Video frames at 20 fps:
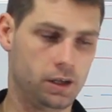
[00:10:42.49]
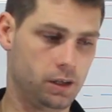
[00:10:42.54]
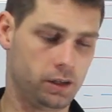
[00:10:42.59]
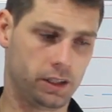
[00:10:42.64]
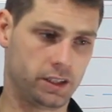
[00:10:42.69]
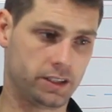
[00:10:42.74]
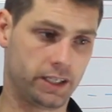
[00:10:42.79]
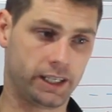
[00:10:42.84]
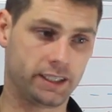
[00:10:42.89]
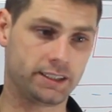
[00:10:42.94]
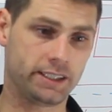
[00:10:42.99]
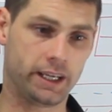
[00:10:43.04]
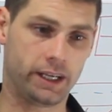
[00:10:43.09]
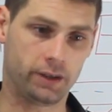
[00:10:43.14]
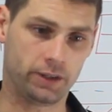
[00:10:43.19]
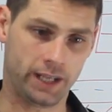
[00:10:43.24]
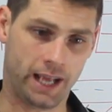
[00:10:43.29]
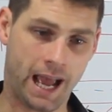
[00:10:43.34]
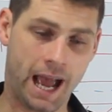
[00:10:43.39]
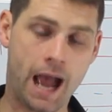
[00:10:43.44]
because like I said,
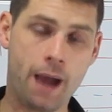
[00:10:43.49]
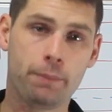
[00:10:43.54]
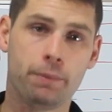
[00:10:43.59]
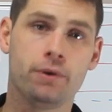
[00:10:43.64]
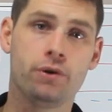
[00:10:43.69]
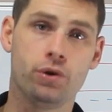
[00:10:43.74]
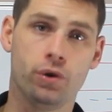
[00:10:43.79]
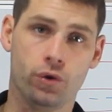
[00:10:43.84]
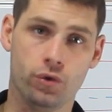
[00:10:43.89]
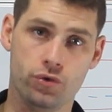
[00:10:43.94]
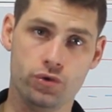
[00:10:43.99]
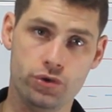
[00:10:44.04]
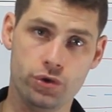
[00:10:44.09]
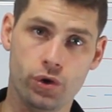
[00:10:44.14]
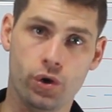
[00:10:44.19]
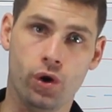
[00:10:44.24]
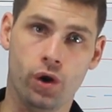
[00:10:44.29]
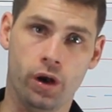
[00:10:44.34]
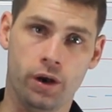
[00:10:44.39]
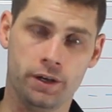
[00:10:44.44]
it happened on
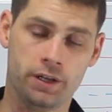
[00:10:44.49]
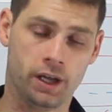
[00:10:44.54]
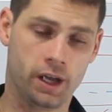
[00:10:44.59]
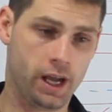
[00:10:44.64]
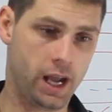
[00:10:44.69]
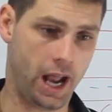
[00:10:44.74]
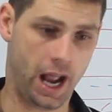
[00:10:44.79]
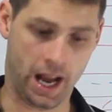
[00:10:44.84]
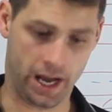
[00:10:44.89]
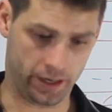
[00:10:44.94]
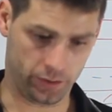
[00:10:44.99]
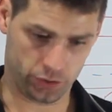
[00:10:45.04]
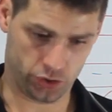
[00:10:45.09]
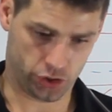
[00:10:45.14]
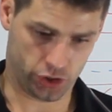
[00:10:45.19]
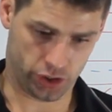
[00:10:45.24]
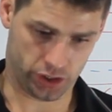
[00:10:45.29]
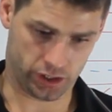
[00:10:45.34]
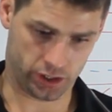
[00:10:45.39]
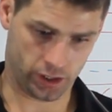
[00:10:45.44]
dirt, and it was
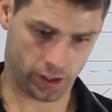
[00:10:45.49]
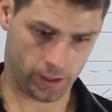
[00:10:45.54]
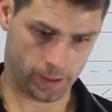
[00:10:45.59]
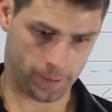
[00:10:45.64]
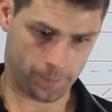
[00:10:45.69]
just,